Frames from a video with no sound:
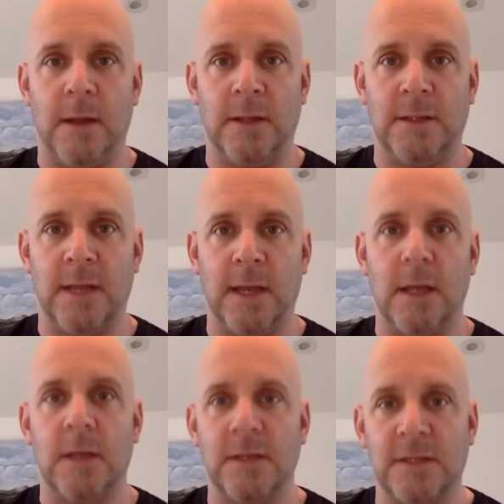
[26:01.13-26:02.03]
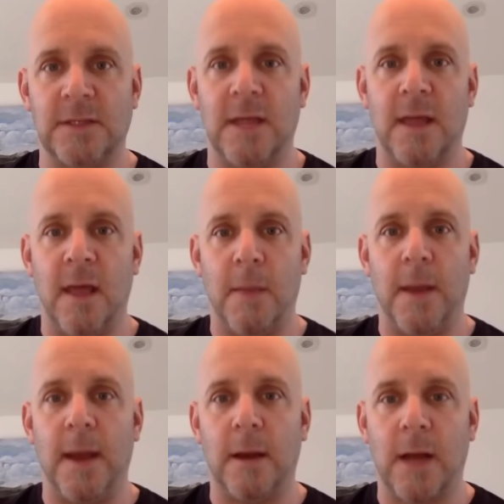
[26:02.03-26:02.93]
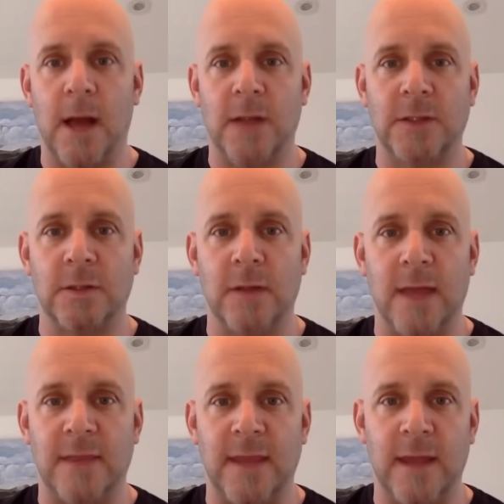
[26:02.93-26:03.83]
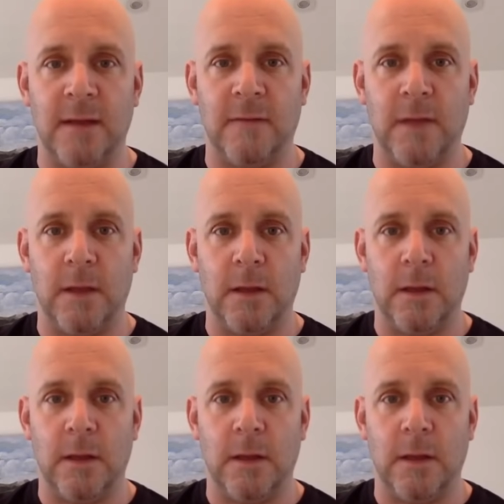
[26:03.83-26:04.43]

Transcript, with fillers: intake to set a buyer console at the end of it.